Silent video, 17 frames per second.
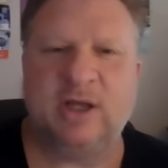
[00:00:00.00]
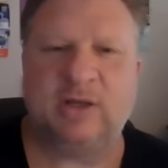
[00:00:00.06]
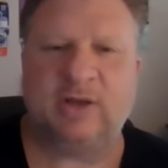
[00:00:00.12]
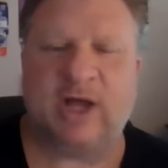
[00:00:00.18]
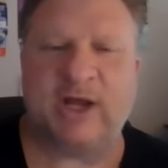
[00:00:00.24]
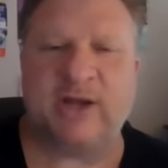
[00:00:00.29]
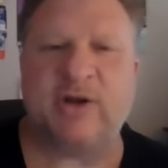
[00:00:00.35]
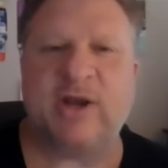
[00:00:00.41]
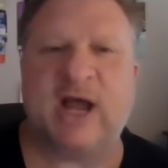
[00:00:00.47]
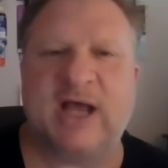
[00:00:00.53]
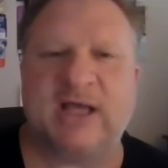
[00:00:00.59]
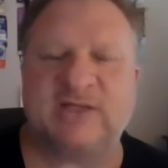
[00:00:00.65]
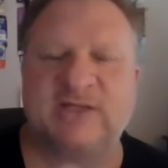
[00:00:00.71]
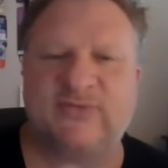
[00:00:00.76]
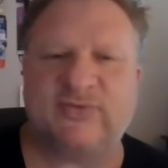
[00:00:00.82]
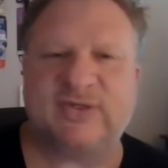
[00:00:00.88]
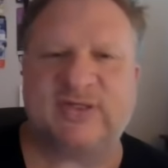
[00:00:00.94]
A lot of you guys
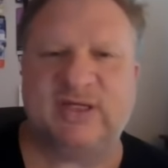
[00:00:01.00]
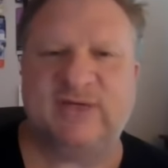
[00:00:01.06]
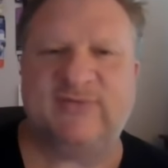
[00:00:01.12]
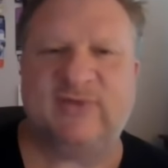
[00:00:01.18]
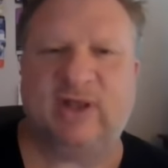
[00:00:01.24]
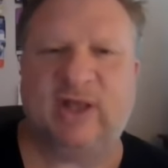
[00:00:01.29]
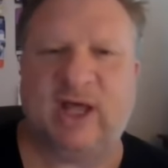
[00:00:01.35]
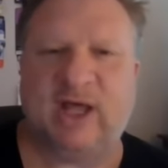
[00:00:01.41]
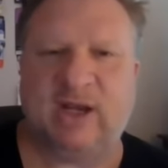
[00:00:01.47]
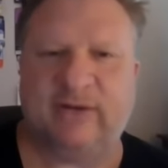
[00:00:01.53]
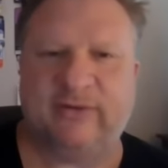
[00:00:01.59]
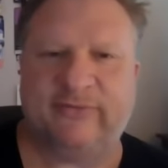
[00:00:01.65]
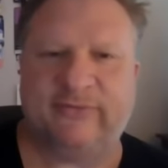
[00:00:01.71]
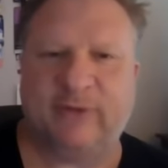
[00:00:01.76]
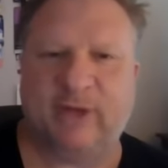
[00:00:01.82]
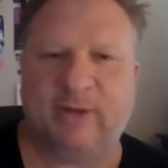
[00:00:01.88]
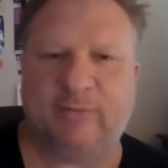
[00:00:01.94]
have received a lot
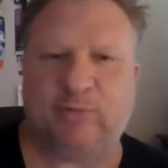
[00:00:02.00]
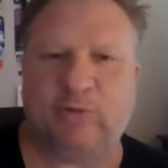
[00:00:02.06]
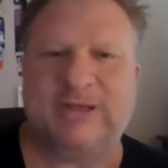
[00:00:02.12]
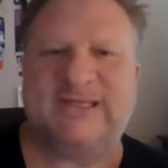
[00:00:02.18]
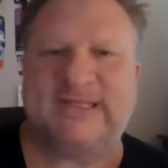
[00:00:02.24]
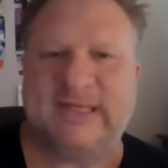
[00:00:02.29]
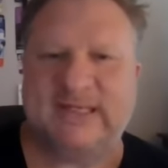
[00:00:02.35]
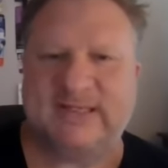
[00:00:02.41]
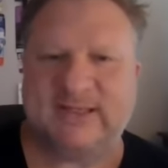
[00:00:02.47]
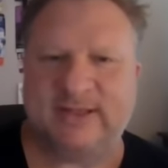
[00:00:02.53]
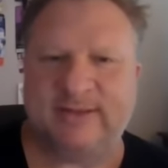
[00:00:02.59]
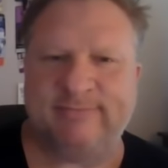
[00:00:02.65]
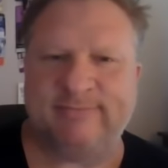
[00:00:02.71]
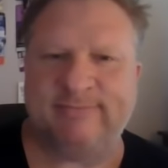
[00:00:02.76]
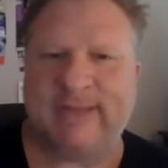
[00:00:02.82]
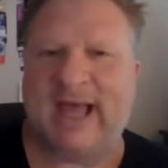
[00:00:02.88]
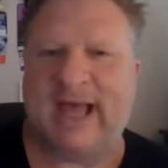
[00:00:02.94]
of uh,
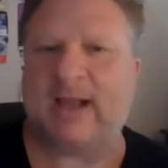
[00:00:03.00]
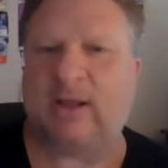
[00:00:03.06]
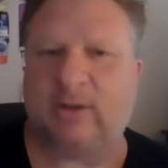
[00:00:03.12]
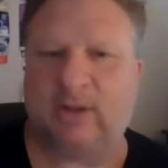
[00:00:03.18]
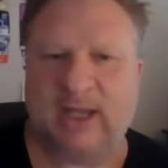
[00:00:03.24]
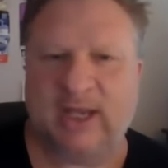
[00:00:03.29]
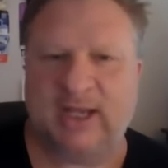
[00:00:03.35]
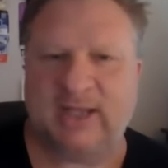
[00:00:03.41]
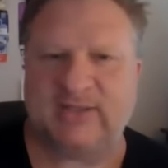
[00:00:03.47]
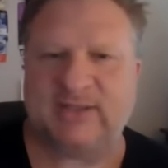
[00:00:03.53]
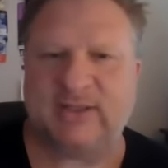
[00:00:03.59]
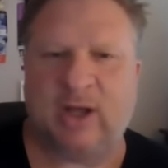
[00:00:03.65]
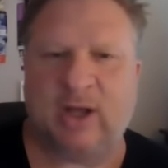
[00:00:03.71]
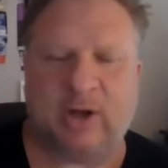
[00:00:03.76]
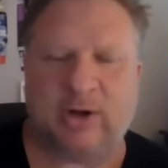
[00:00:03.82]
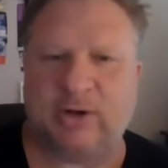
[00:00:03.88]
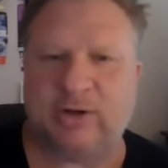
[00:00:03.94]
preseason accolades and
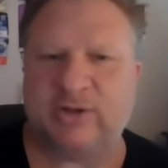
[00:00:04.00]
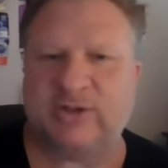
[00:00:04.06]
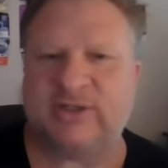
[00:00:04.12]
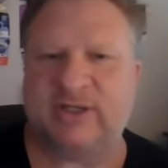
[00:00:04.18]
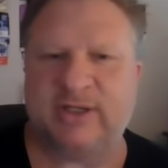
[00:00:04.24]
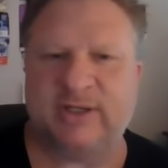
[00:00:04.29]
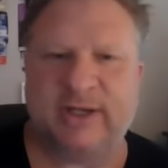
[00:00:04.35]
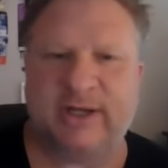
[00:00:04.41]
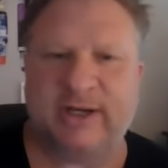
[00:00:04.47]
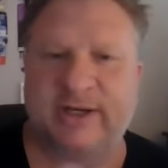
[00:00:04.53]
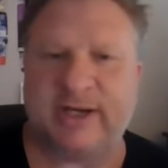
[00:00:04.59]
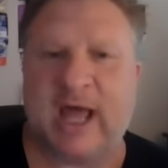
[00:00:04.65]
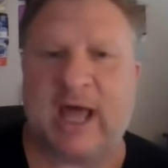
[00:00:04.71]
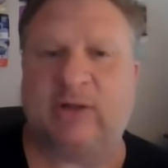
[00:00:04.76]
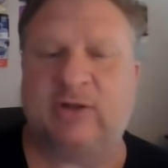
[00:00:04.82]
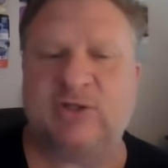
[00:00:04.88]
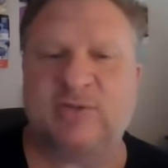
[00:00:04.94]
honors and, and
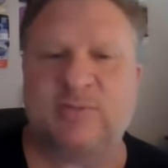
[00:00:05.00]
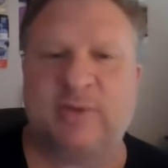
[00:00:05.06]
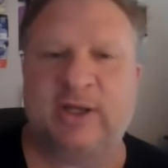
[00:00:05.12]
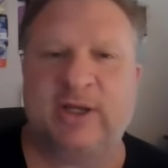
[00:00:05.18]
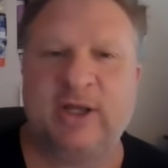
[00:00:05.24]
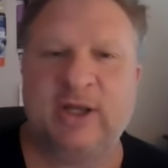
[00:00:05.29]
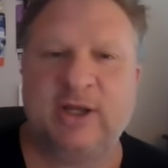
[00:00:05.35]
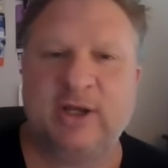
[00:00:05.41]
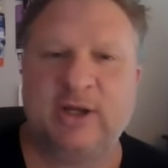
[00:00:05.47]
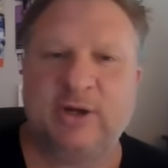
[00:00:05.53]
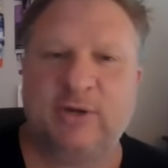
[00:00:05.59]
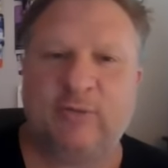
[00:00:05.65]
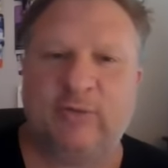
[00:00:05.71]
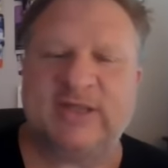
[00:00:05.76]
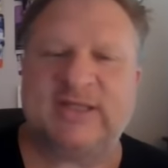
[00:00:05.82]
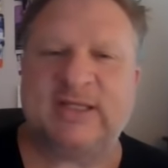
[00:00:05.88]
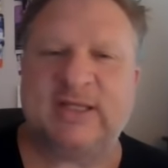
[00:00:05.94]
acknowledgement.
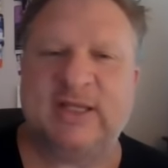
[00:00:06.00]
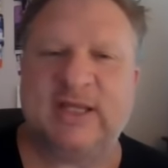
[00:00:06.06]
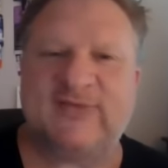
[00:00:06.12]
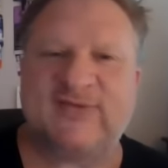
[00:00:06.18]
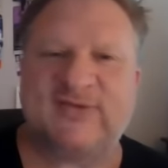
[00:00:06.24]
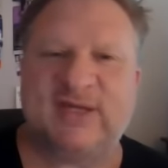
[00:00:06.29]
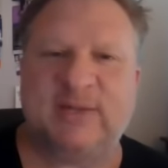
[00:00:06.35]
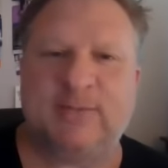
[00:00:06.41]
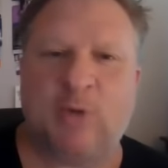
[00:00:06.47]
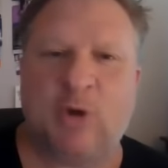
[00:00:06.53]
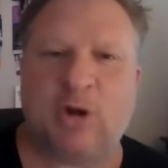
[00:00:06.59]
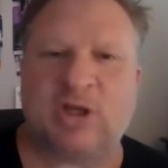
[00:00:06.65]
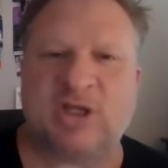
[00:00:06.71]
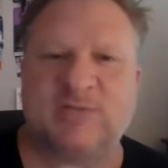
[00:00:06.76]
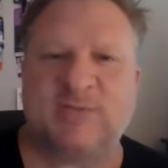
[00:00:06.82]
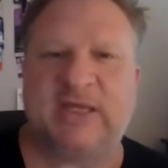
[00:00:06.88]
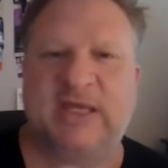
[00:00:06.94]
Recently, I've seen
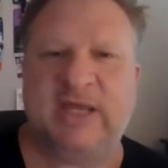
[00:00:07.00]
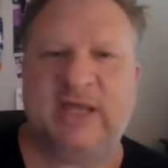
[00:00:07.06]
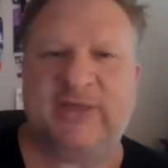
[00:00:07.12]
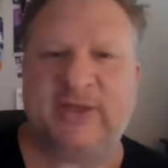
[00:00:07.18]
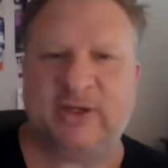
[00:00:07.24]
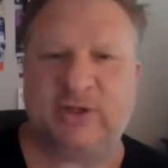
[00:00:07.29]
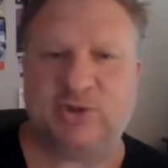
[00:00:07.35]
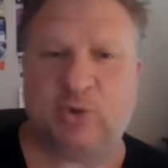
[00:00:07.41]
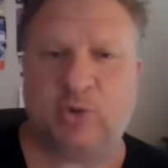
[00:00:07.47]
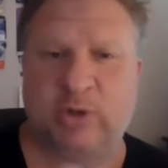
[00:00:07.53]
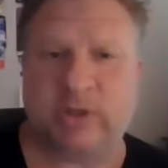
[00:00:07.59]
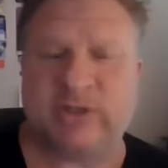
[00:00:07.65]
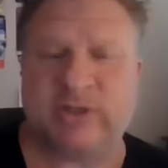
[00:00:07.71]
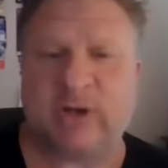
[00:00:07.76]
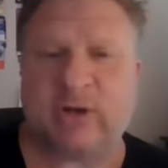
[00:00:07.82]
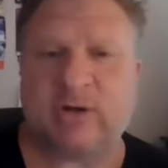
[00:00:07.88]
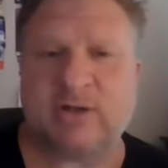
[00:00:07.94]
Marcus McKethan and Jordan
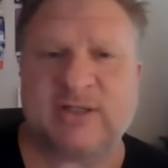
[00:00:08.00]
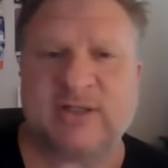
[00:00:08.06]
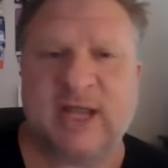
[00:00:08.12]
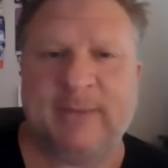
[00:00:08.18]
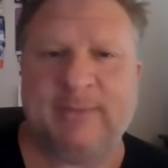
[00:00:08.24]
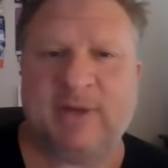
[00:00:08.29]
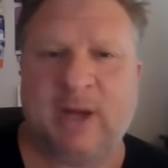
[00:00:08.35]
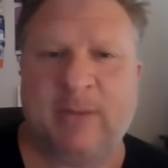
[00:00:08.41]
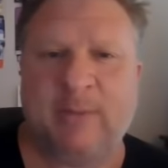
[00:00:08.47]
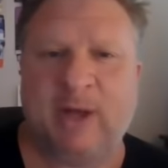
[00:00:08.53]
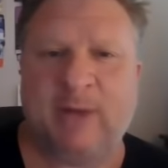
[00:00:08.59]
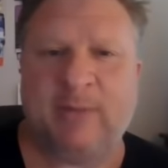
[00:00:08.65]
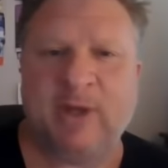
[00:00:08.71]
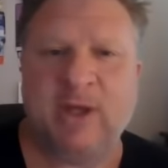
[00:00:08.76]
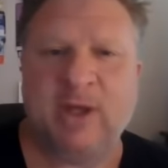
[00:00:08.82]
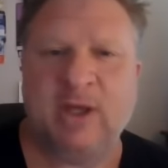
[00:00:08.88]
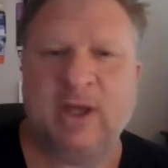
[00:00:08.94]
Tucker's name come
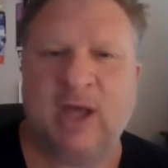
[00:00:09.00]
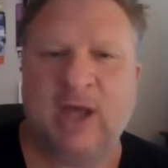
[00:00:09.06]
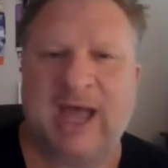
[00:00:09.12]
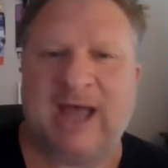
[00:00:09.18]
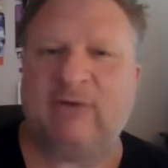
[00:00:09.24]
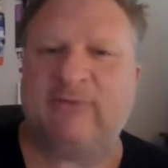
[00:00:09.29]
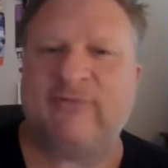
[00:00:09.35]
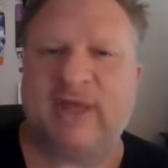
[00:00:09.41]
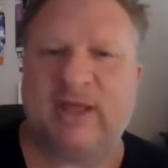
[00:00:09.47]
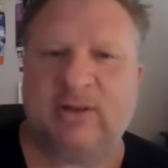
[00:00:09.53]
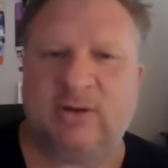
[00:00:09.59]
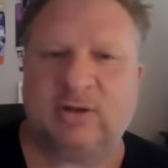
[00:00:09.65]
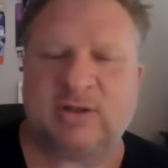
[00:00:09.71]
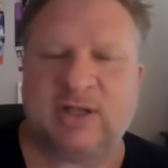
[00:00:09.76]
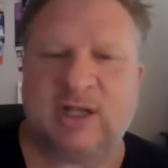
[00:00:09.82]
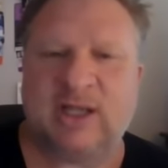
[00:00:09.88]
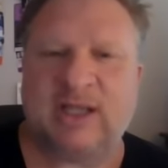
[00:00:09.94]
up. How have they
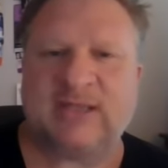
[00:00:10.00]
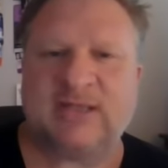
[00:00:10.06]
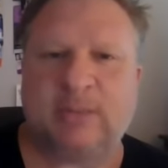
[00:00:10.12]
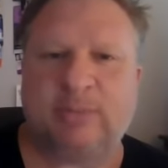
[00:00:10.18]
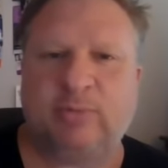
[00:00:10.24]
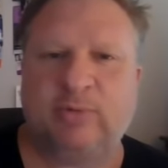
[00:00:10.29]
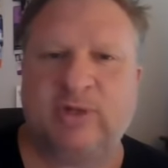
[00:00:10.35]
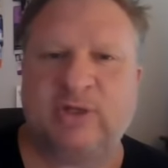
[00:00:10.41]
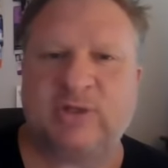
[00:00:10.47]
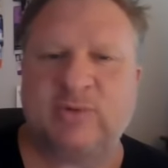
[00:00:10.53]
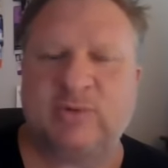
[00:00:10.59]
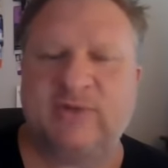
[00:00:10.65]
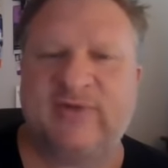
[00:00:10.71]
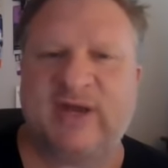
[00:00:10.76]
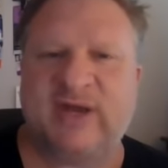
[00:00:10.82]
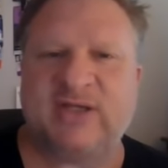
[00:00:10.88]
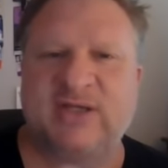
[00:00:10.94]
looked in the last couple of weeks when
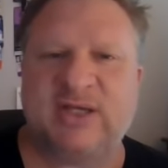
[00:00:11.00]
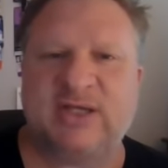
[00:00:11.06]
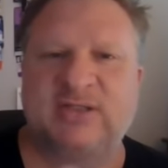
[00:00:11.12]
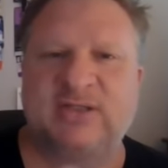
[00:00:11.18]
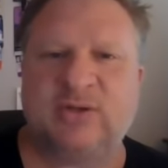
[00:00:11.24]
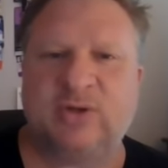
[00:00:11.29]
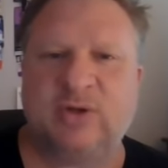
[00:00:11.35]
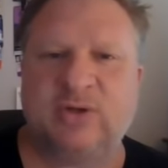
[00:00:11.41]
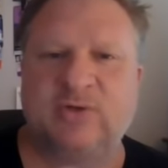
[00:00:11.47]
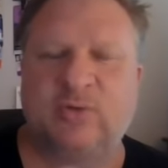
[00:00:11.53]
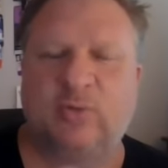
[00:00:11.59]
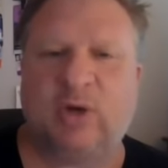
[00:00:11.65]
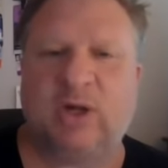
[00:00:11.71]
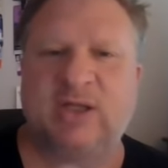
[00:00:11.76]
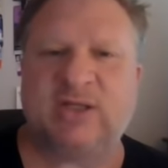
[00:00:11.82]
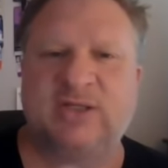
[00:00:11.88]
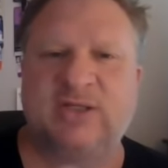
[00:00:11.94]
you've had a chance to, to
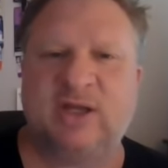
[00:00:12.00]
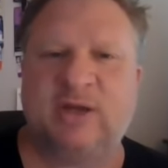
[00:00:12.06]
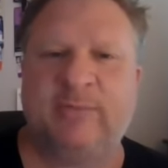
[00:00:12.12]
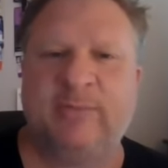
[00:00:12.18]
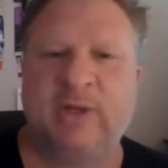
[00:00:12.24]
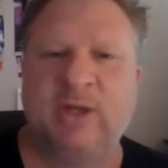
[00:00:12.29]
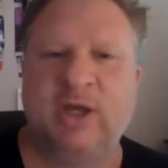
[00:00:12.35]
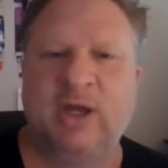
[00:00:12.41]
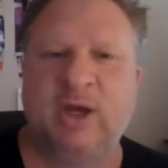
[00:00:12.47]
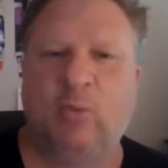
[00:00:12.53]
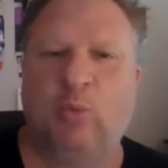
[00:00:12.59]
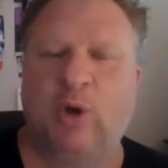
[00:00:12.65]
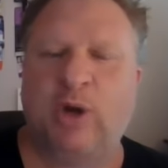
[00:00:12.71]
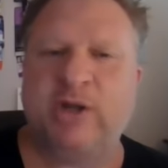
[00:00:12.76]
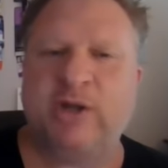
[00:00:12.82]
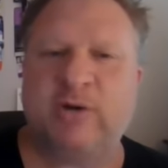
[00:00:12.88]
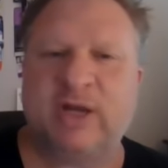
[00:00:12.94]
watch them?
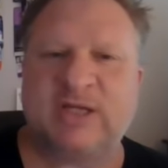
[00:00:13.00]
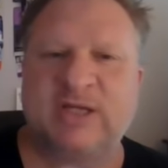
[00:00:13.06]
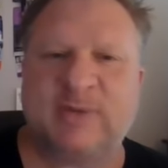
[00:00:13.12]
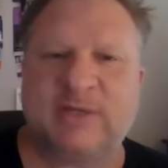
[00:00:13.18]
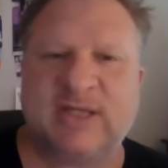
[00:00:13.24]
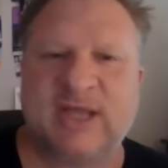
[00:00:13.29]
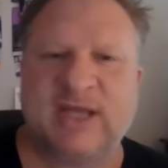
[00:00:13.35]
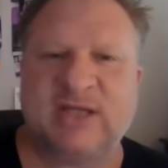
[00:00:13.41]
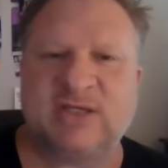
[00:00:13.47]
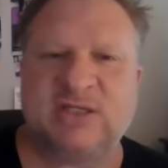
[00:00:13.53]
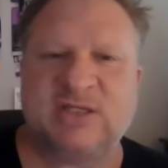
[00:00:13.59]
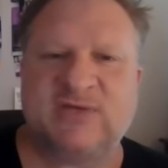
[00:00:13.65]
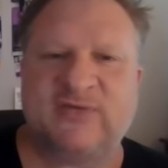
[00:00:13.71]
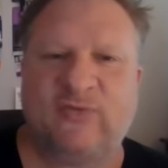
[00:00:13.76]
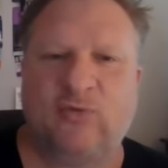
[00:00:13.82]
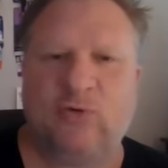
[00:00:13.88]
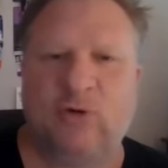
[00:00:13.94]
What are your expectations
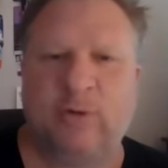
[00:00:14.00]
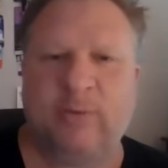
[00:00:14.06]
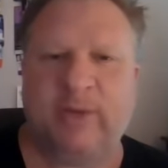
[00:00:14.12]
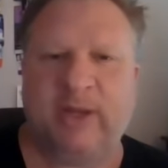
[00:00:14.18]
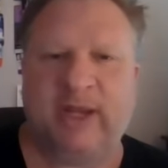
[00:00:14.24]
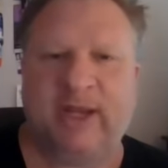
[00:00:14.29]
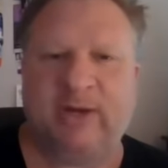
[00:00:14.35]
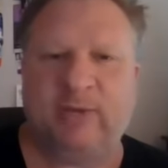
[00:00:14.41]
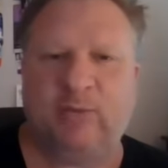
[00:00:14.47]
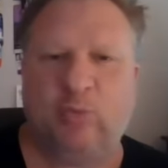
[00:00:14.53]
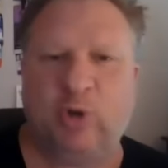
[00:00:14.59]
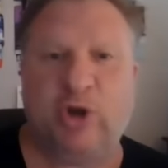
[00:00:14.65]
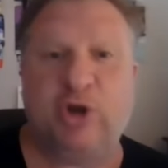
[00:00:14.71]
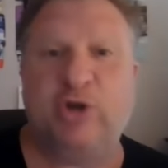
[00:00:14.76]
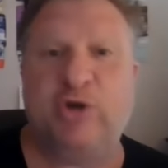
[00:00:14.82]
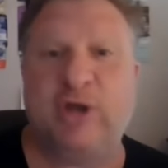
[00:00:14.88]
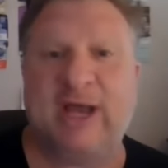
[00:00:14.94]
for them, and where
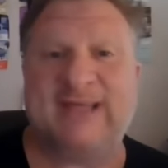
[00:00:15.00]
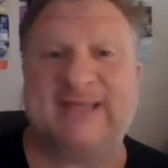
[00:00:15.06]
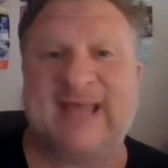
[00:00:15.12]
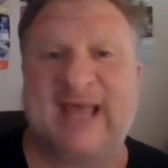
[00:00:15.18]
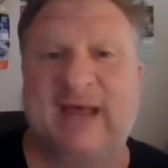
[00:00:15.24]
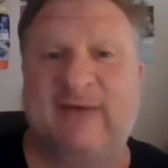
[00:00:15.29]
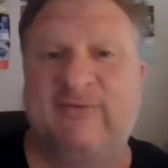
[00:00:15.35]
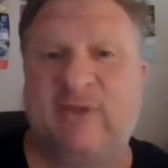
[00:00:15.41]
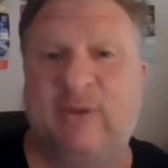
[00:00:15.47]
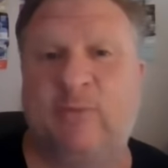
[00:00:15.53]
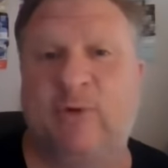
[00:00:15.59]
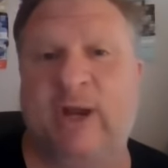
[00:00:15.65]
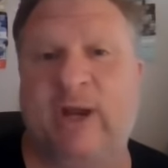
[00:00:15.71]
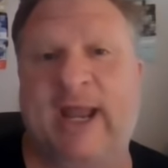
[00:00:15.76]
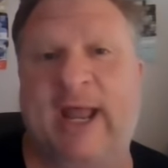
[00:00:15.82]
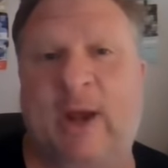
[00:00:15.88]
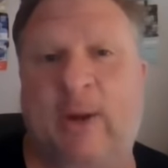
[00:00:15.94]
do you guys have them
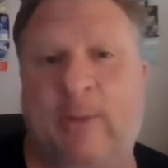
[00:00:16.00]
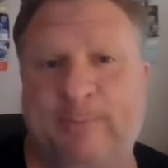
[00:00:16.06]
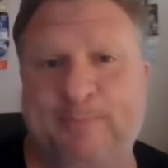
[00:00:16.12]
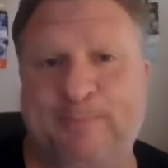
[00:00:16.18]
right now?